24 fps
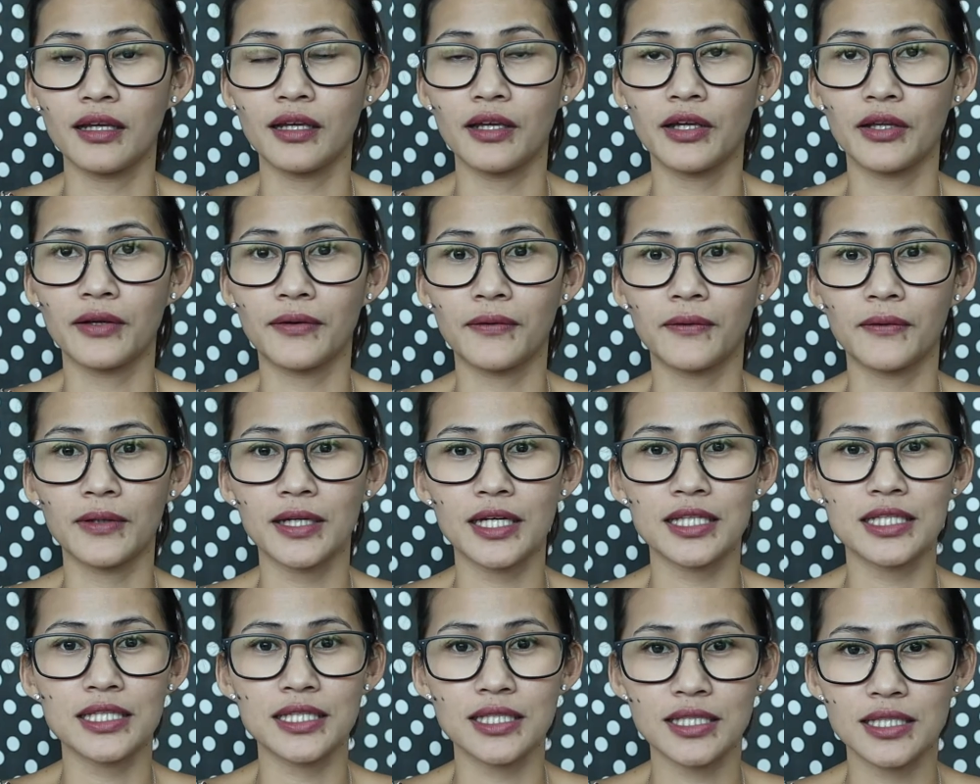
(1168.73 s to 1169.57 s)
You know,
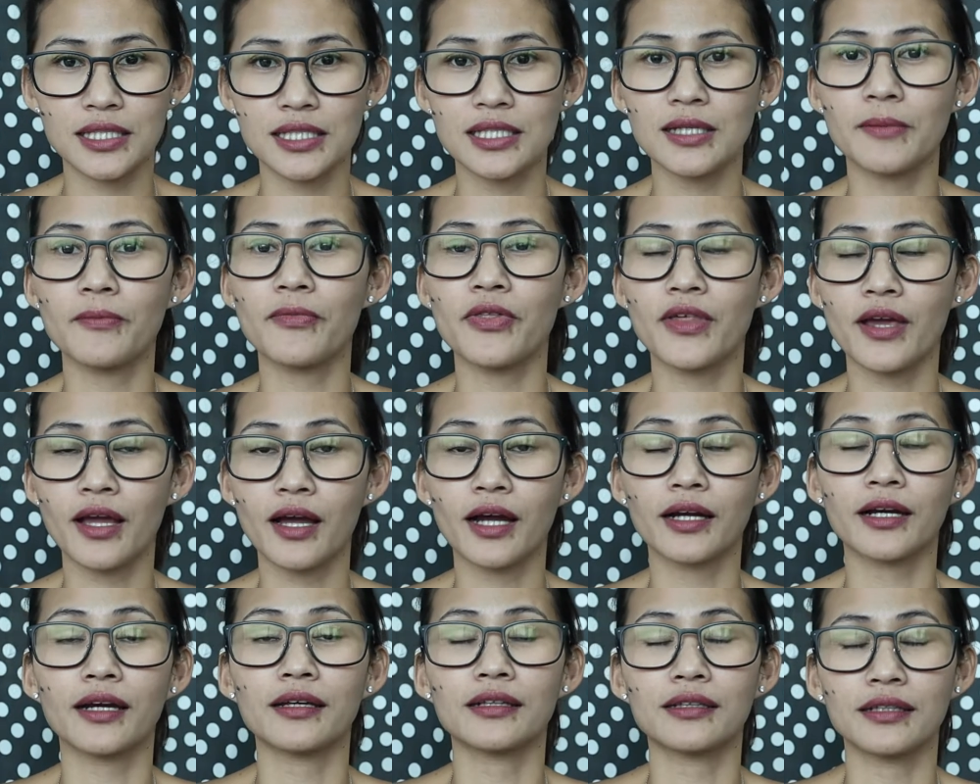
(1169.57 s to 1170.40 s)
it's something
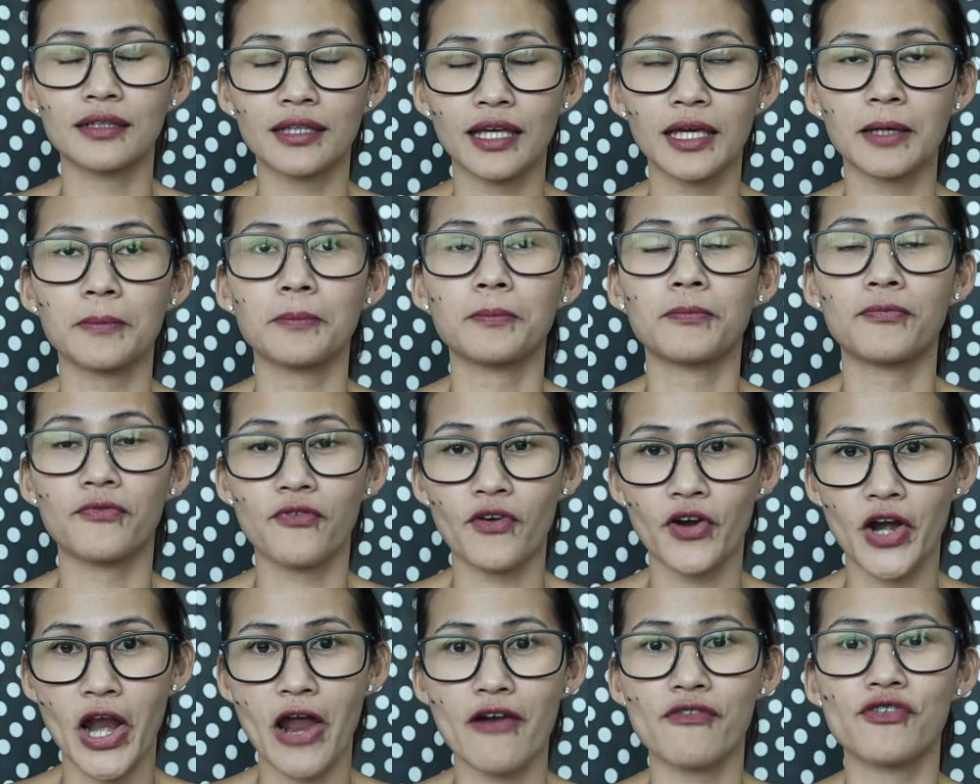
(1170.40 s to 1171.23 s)
I can keep
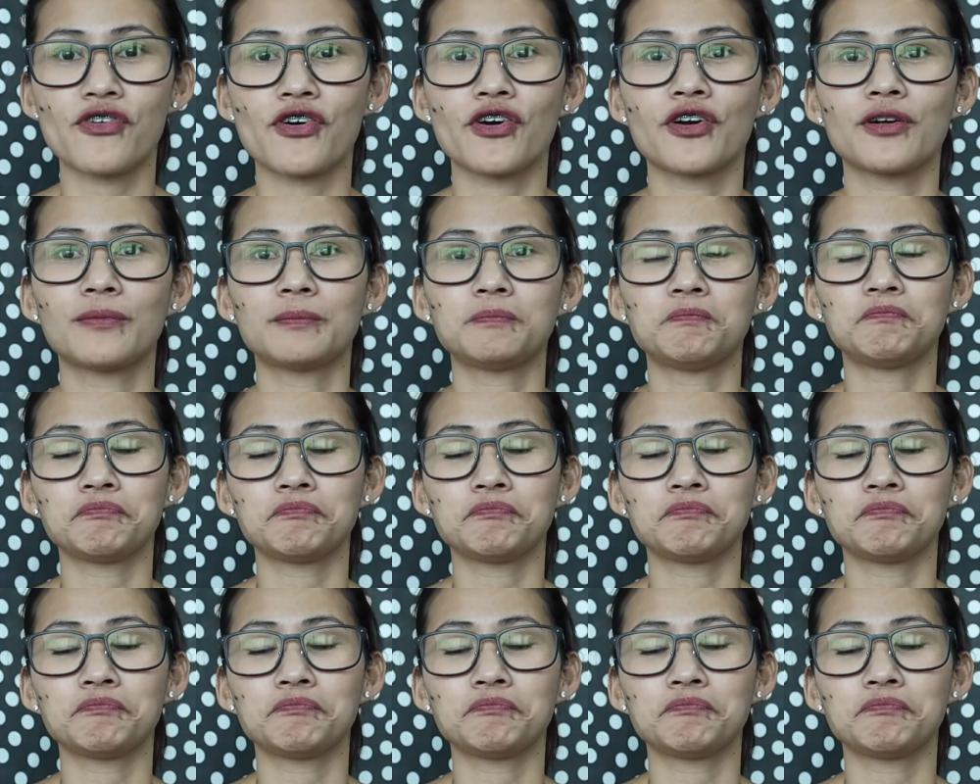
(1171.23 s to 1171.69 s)
forever.